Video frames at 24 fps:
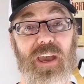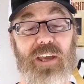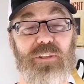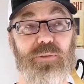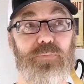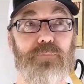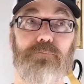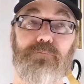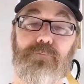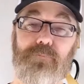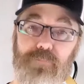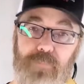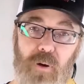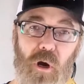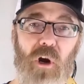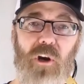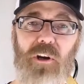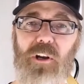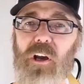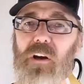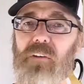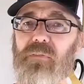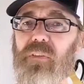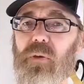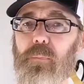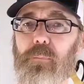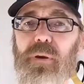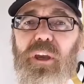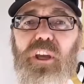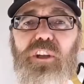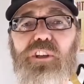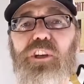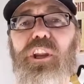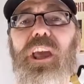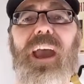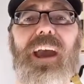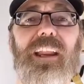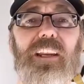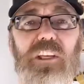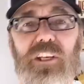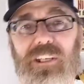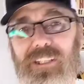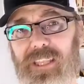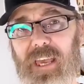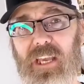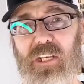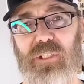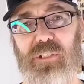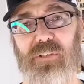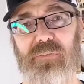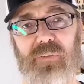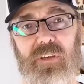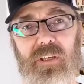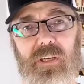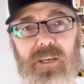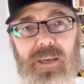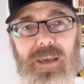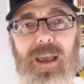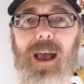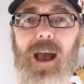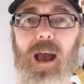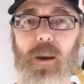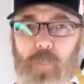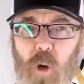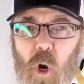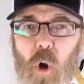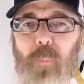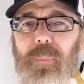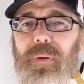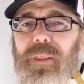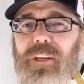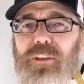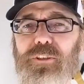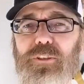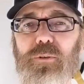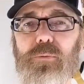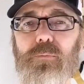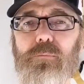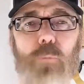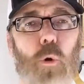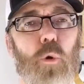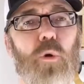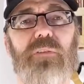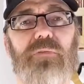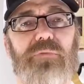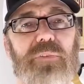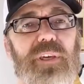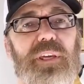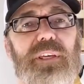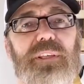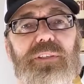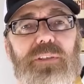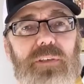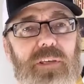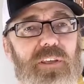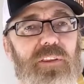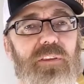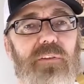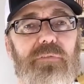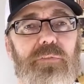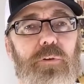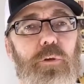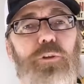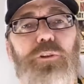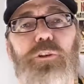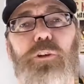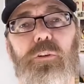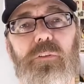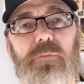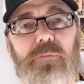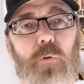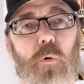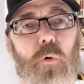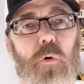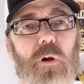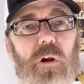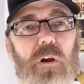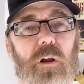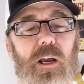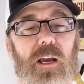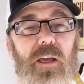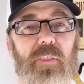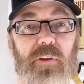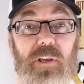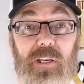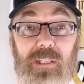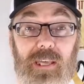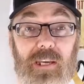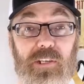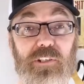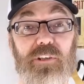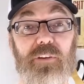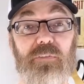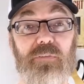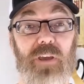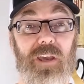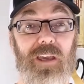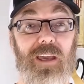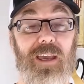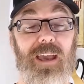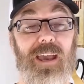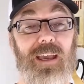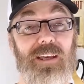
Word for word: that's part of the Pigeon Hat Collective. I'm hoping to do more of these in the future for the collective,